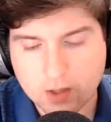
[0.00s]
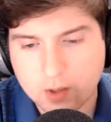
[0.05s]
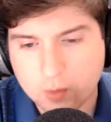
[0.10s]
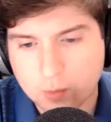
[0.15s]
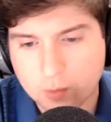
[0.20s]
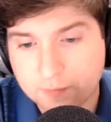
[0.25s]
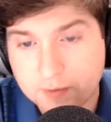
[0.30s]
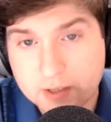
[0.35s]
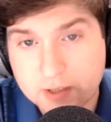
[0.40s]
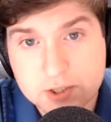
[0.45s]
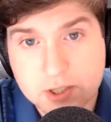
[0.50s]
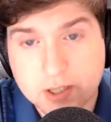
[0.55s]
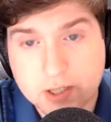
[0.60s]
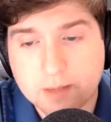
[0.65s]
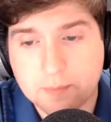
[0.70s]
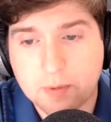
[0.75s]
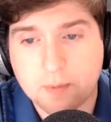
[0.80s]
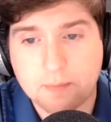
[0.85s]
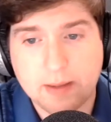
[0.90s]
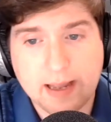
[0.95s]
We're finishing
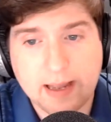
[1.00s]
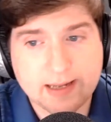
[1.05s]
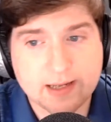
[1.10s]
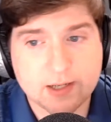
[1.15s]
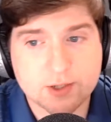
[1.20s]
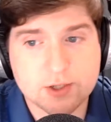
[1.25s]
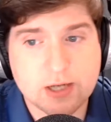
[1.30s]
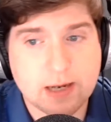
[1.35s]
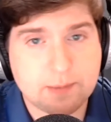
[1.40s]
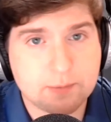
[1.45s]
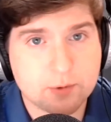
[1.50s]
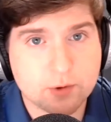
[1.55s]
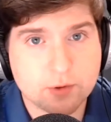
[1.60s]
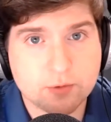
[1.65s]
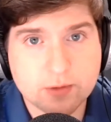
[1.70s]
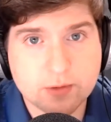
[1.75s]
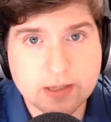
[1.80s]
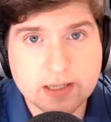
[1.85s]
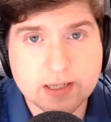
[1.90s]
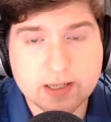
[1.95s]
up Habakkuk chapter
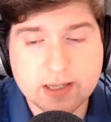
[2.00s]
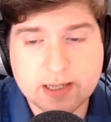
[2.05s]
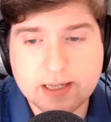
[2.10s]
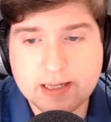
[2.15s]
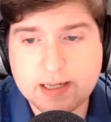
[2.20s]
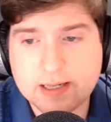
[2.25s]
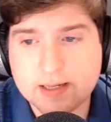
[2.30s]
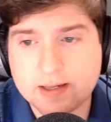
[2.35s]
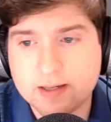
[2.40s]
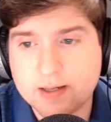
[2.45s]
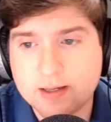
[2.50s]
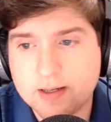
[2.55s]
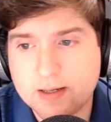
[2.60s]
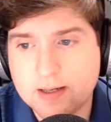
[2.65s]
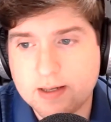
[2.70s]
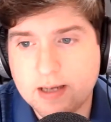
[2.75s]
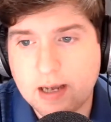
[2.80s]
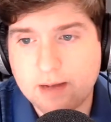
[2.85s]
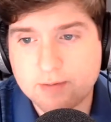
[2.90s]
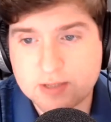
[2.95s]
3 today, and
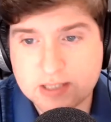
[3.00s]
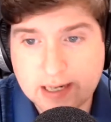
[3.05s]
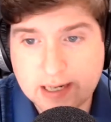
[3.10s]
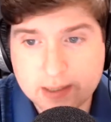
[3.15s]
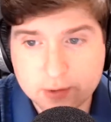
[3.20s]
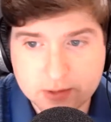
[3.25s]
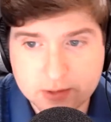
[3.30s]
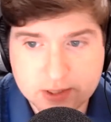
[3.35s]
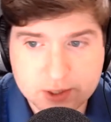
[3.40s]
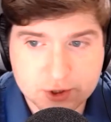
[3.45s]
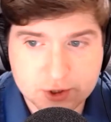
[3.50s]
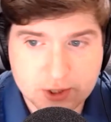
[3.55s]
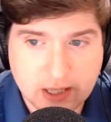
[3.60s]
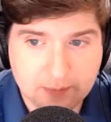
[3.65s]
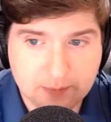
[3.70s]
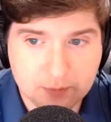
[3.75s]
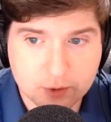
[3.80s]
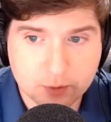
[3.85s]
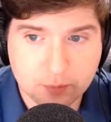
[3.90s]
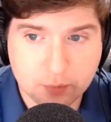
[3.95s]
I've entitled this
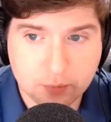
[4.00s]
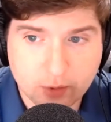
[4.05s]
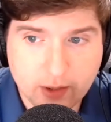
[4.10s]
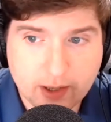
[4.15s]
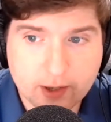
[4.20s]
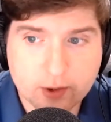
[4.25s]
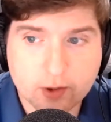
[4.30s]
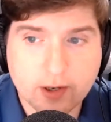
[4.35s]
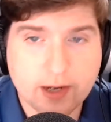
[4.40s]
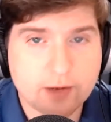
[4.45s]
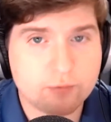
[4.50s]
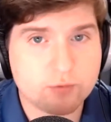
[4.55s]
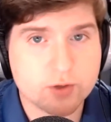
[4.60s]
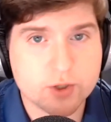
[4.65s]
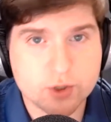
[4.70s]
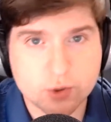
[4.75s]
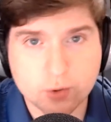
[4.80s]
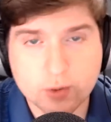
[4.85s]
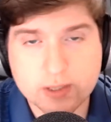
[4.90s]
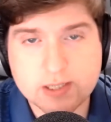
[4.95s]
chapter Prayer and
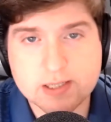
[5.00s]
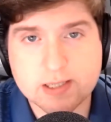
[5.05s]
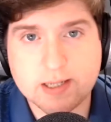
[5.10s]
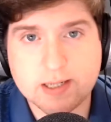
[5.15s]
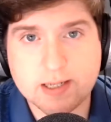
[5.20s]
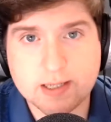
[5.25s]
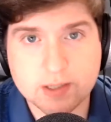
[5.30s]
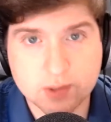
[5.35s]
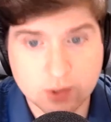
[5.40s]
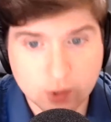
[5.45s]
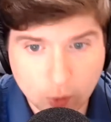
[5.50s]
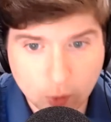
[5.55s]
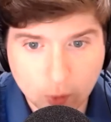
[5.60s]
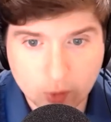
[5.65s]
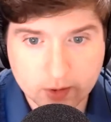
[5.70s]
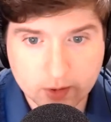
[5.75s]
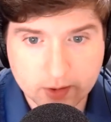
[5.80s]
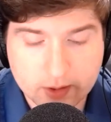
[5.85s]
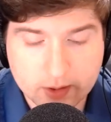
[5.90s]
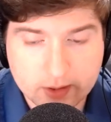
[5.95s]
Rejoicing in the
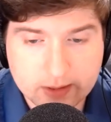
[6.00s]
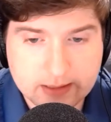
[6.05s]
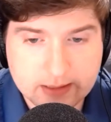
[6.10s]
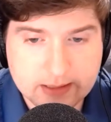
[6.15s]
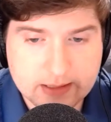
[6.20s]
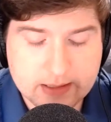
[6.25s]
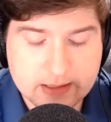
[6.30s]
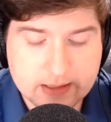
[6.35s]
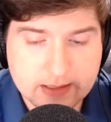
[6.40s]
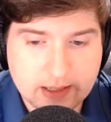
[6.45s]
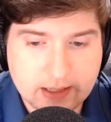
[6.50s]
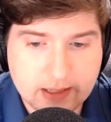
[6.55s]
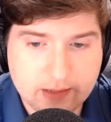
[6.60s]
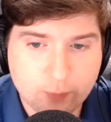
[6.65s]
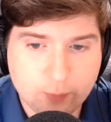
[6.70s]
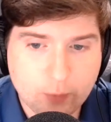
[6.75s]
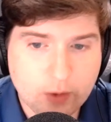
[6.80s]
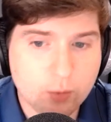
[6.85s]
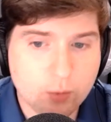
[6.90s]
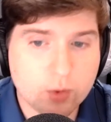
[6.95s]
Lord.
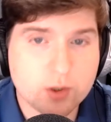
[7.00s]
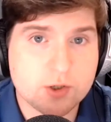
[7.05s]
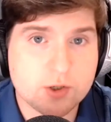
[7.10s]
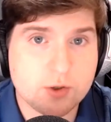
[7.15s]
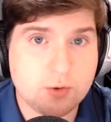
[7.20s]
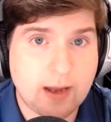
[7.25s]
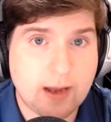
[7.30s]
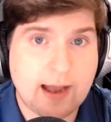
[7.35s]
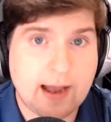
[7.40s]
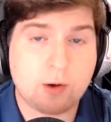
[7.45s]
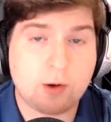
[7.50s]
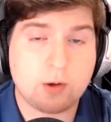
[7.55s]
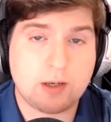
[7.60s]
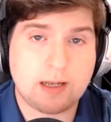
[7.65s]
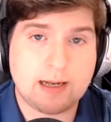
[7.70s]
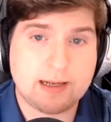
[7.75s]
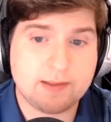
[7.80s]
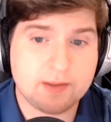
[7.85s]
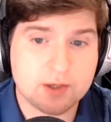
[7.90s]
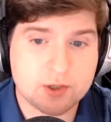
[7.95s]
If we were to
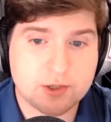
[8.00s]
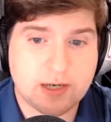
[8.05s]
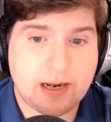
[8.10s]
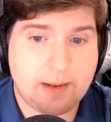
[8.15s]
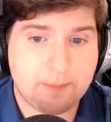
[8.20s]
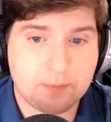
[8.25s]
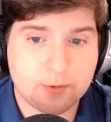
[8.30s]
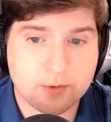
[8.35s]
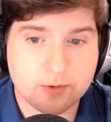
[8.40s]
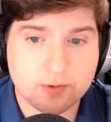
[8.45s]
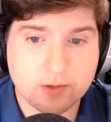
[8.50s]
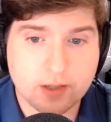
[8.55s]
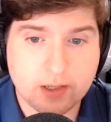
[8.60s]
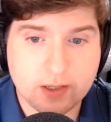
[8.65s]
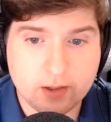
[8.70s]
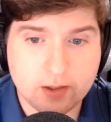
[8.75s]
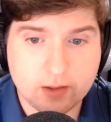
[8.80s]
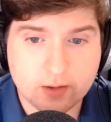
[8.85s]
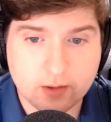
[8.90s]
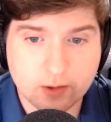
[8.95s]
outline the chapter,
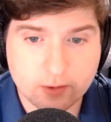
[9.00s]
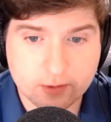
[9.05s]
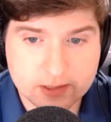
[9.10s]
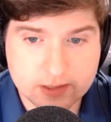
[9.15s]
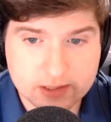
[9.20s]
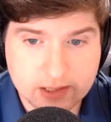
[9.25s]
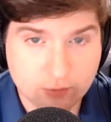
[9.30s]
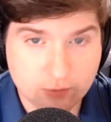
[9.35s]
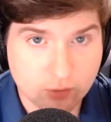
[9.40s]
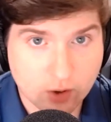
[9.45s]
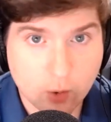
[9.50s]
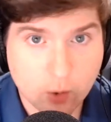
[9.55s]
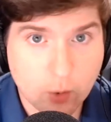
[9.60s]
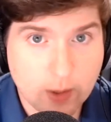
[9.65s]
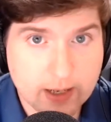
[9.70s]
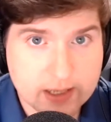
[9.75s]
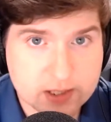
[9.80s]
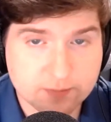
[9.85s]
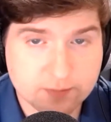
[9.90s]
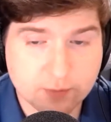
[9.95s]
there is a
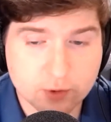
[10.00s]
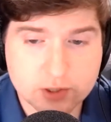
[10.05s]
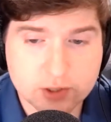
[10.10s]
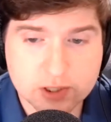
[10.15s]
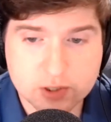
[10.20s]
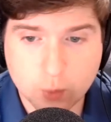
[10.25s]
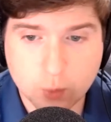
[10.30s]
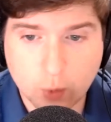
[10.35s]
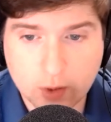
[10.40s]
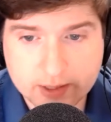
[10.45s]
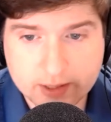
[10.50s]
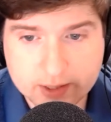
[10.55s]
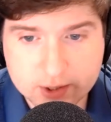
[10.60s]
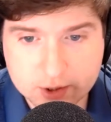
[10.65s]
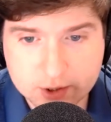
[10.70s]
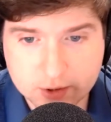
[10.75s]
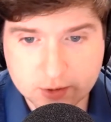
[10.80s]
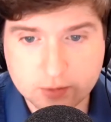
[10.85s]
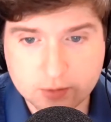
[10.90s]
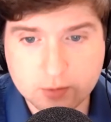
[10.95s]
request, verses 1 and
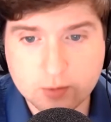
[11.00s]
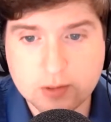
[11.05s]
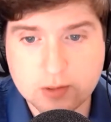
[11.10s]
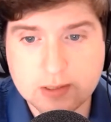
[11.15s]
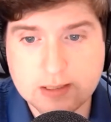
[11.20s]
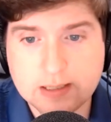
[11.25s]
2,